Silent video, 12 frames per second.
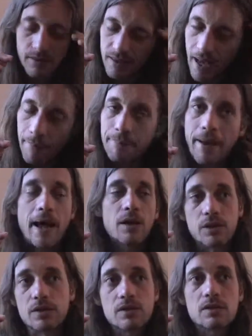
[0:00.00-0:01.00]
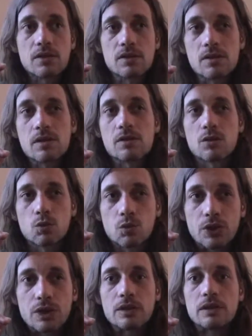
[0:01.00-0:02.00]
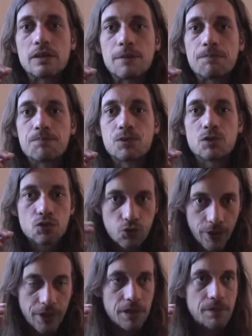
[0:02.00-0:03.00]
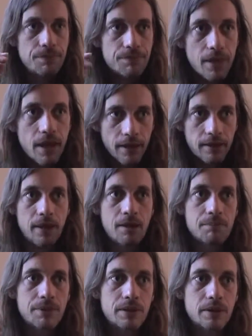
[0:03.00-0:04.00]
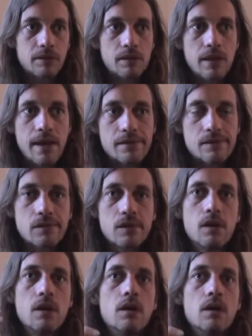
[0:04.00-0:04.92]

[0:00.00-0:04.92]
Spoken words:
that balance is a really tricky thing, and particularly as